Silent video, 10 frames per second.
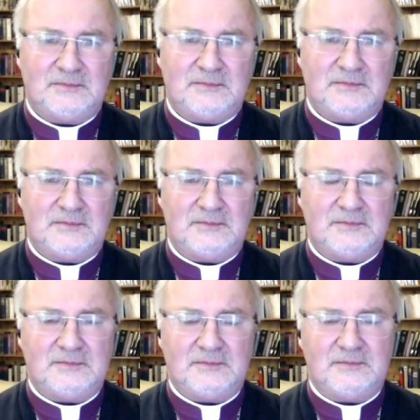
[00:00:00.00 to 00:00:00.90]

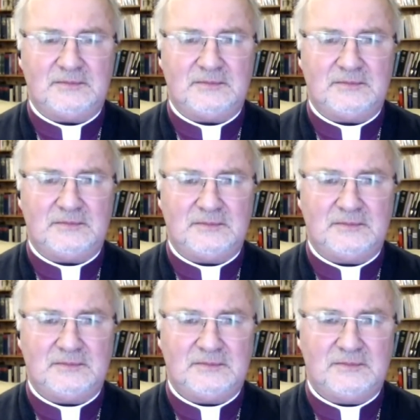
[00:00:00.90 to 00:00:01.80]

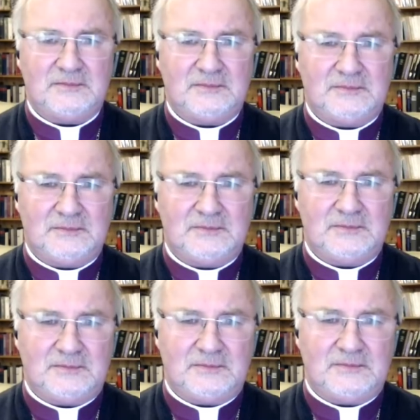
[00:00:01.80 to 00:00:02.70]

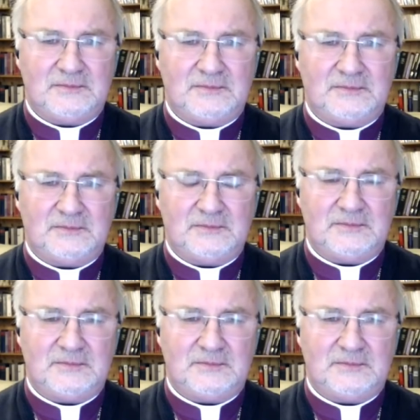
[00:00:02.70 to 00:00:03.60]

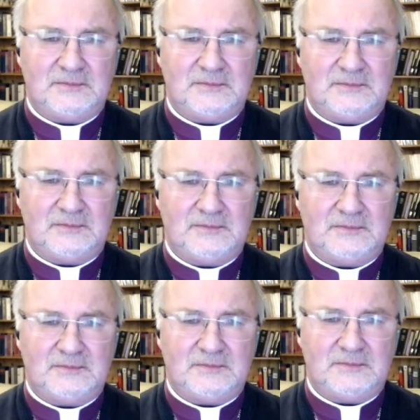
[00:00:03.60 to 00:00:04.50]

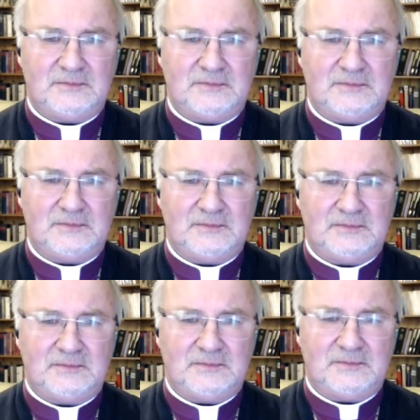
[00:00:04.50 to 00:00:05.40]

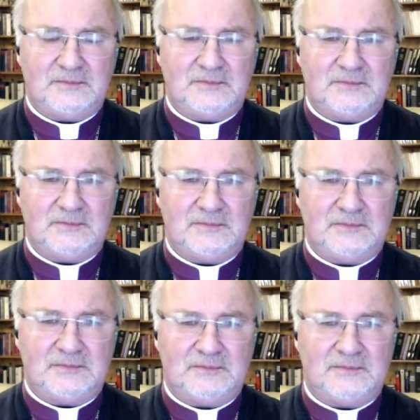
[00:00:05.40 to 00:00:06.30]

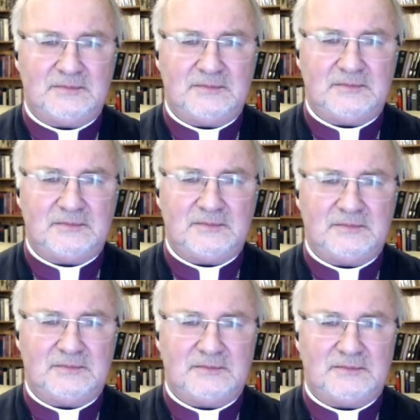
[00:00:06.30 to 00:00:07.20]

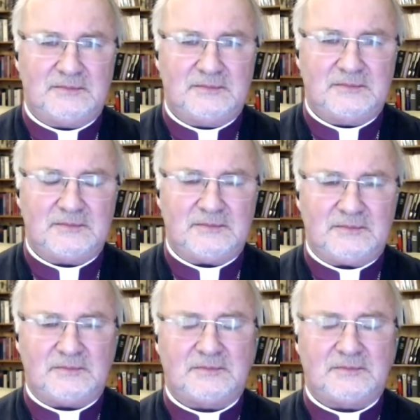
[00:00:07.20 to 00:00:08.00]
No words are spoken by the person on screen.